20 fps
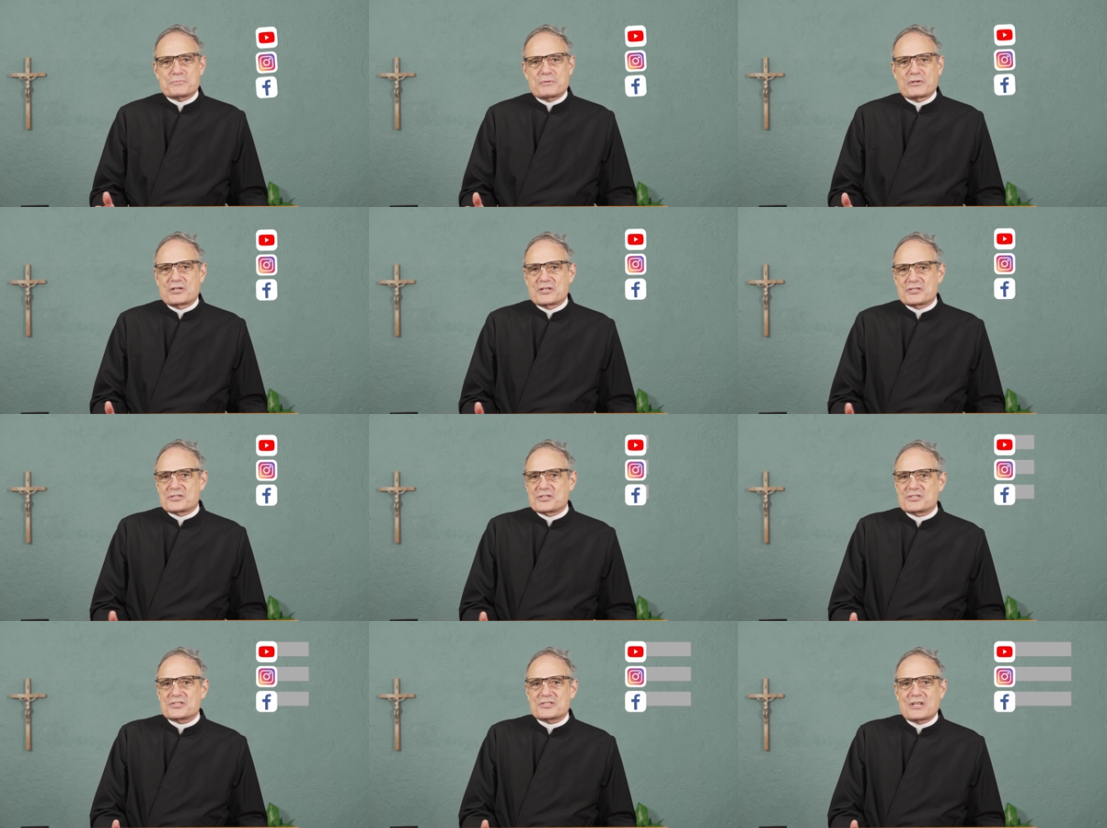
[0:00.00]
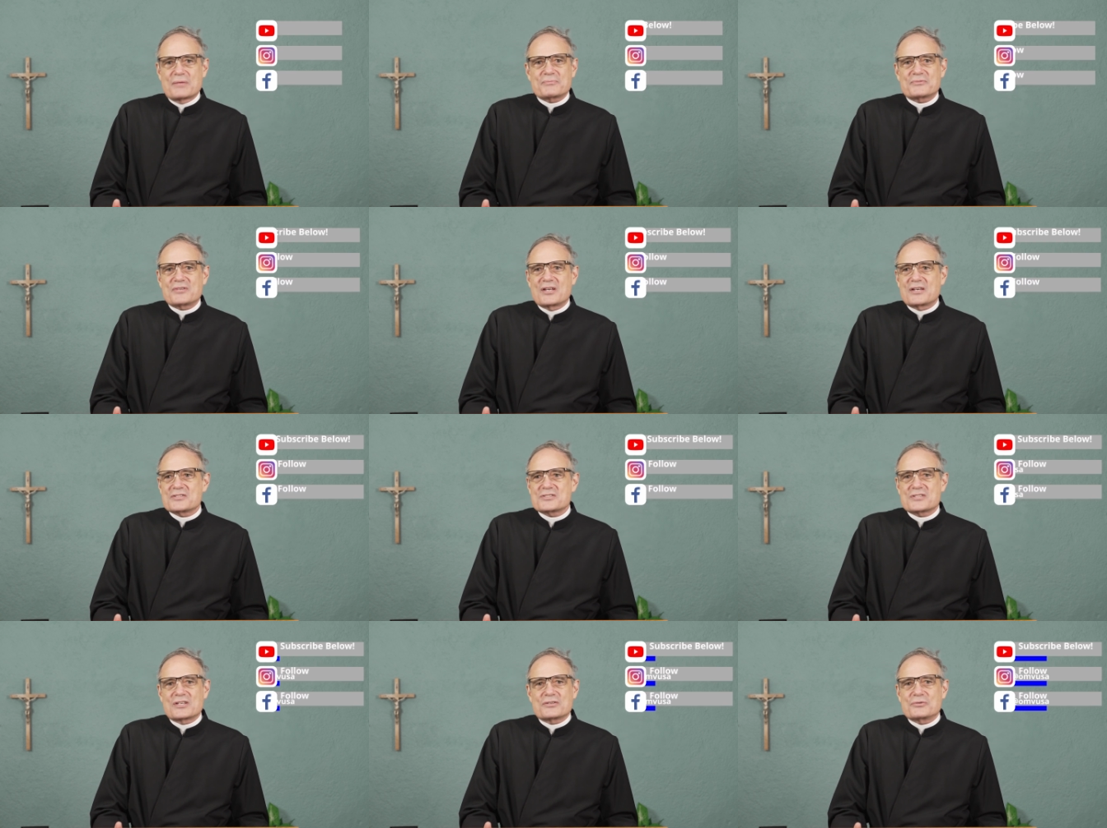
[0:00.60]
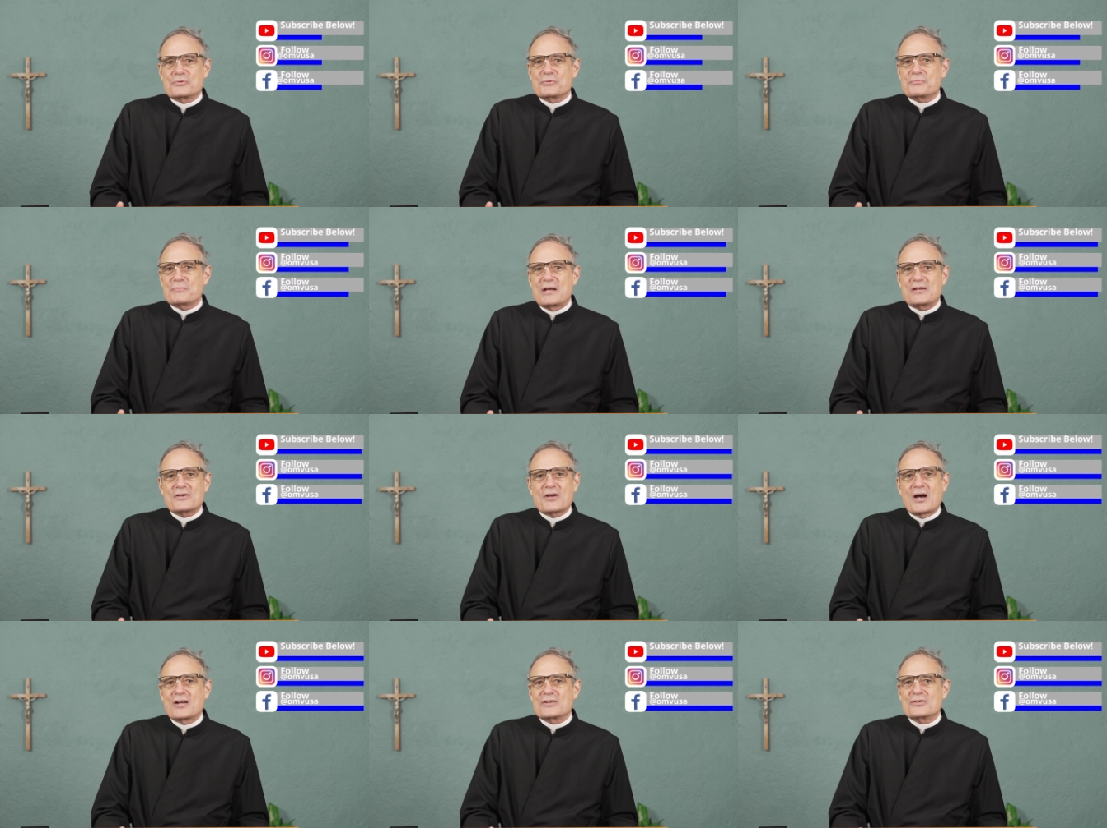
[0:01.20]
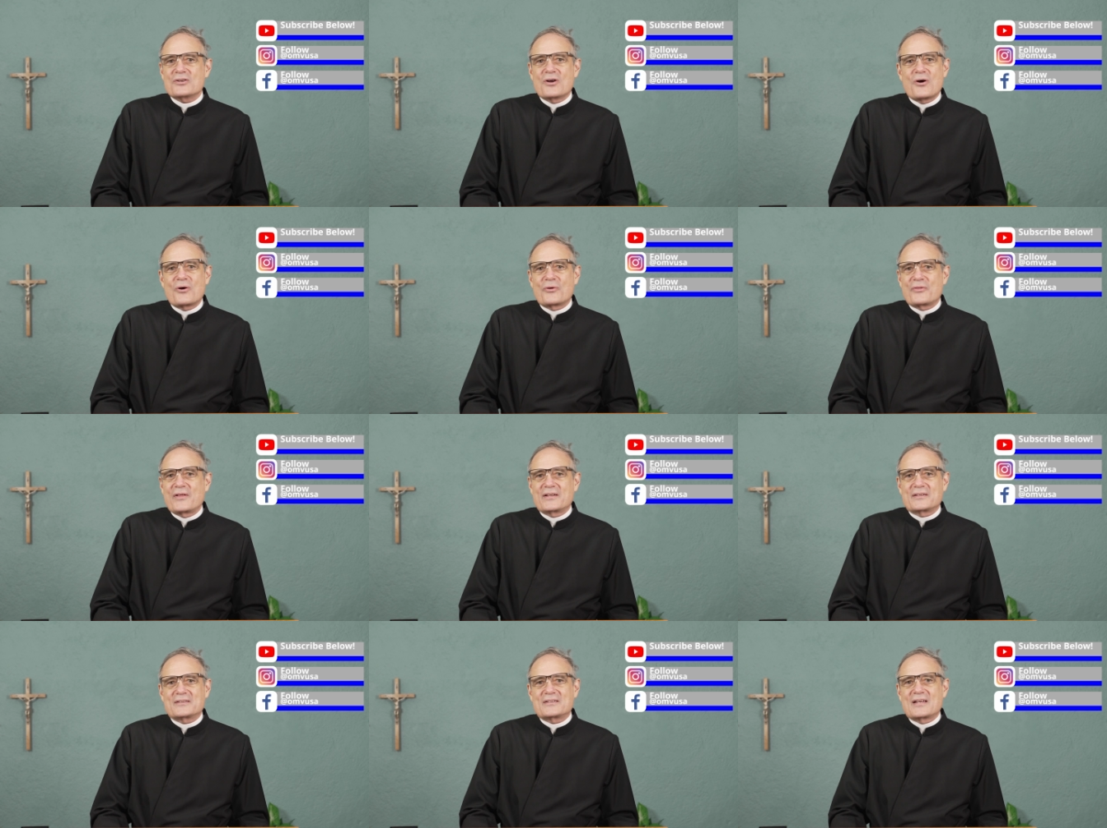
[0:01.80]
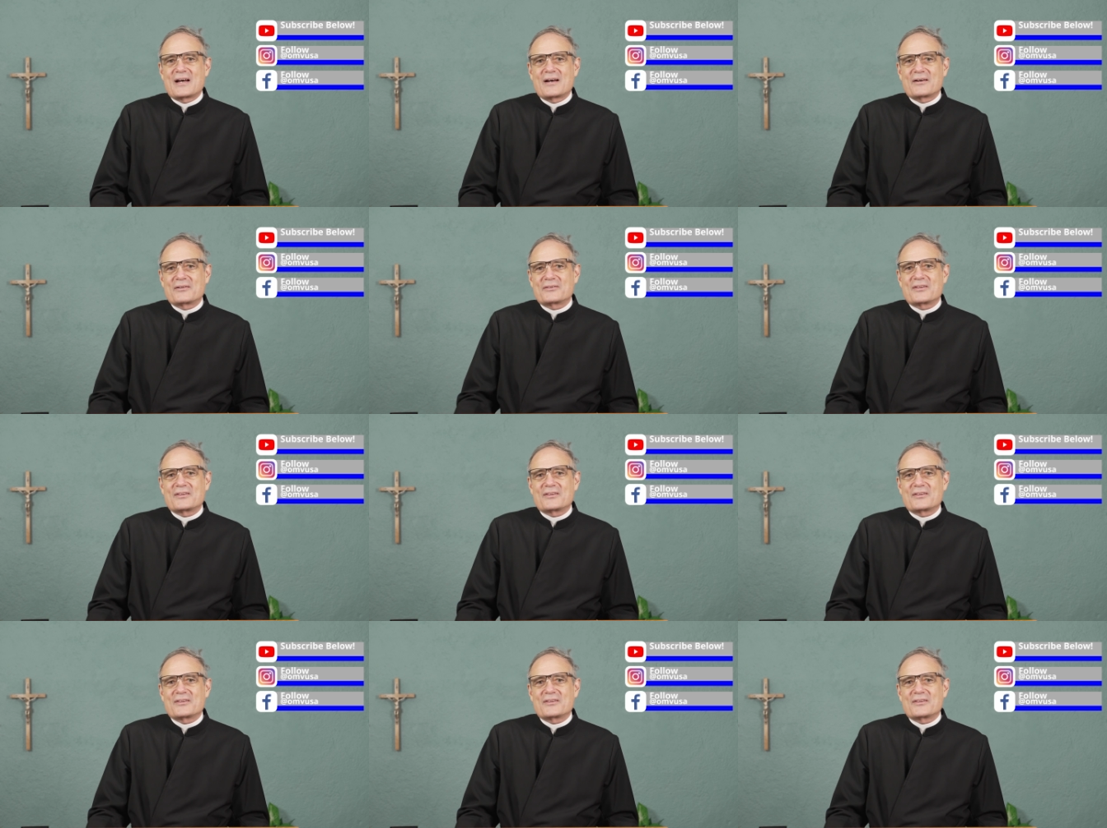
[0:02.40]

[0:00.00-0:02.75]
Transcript: Because there's some things that you may not know that uh,